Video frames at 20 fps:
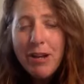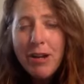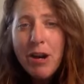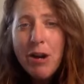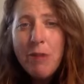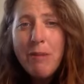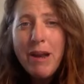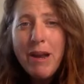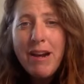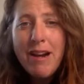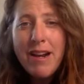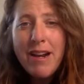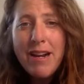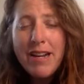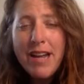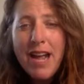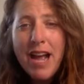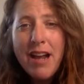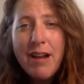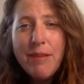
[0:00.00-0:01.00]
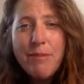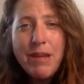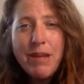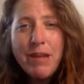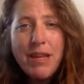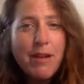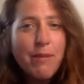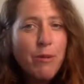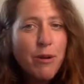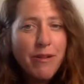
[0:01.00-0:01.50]
with our co-parent, how to
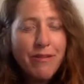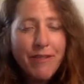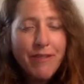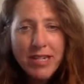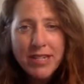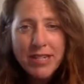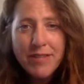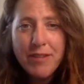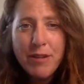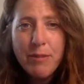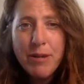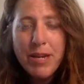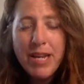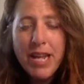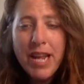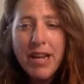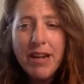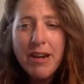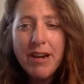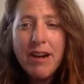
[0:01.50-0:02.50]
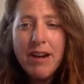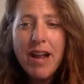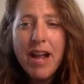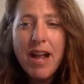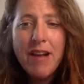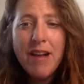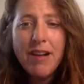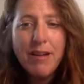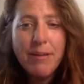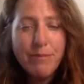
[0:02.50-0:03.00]
be a more effective communicator,
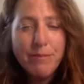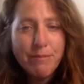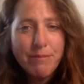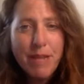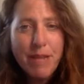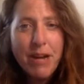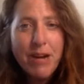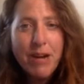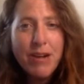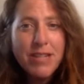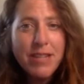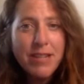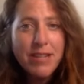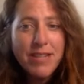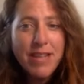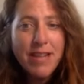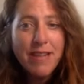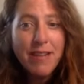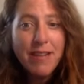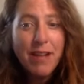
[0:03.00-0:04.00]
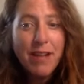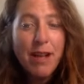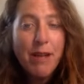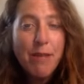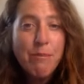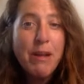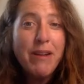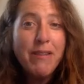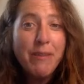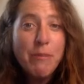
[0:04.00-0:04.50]
how to make ourselves have
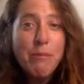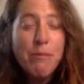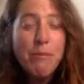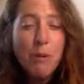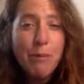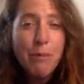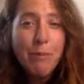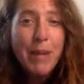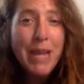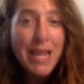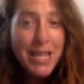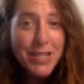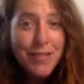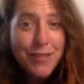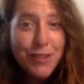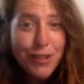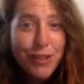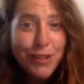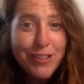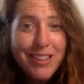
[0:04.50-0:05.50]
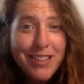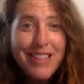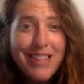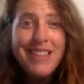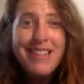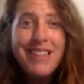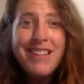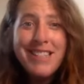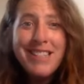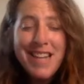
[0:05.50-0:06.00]
a bit of a more peaceful
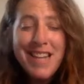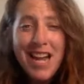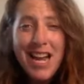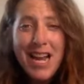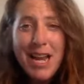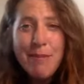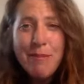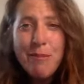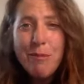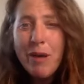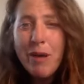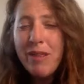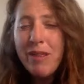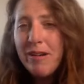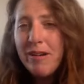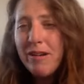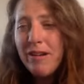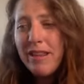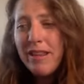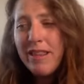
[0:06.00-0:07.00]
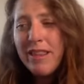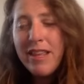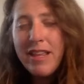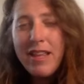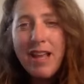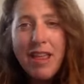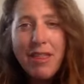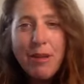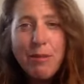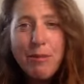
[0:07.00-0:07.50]
time, whether
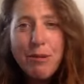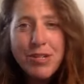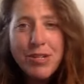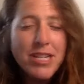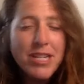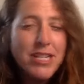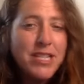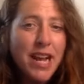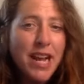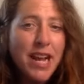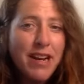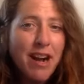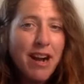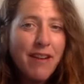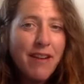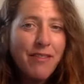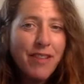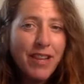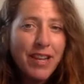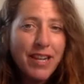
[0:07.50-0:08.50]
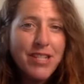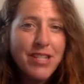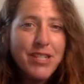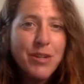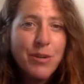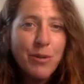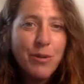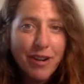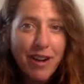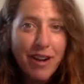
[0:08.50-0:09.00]
the other person is high
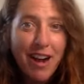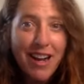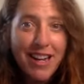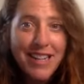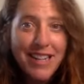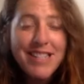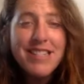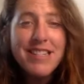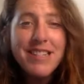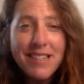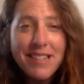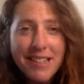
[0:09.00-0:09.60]
conflict or not.